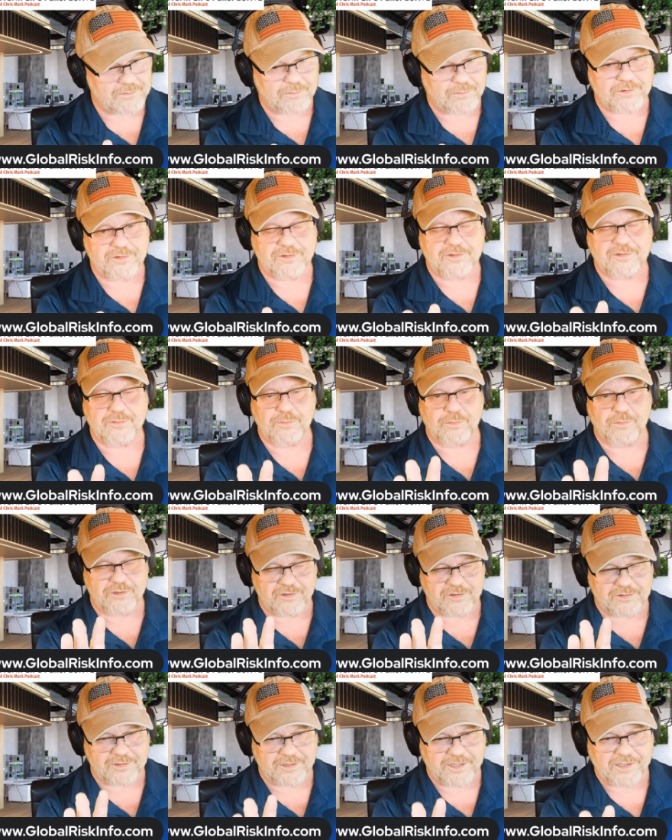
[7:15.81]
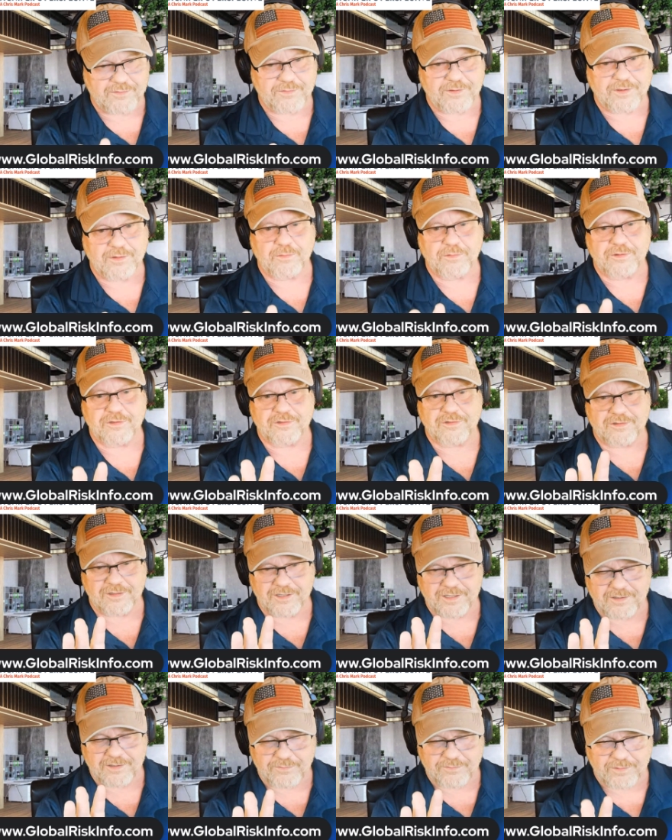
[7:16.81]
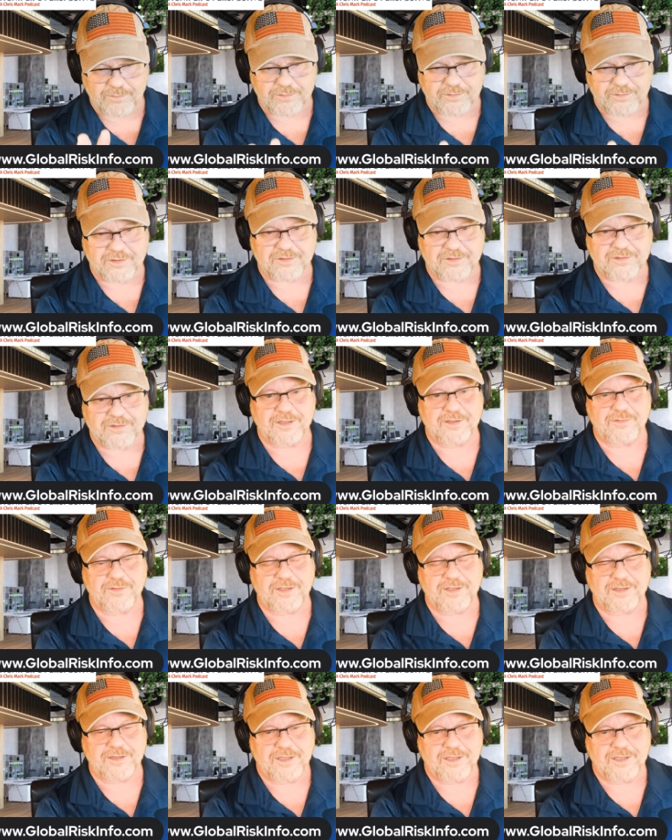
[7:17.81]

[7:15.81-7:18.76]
we're just we're just leaving, we're just leaving, we're just leaving.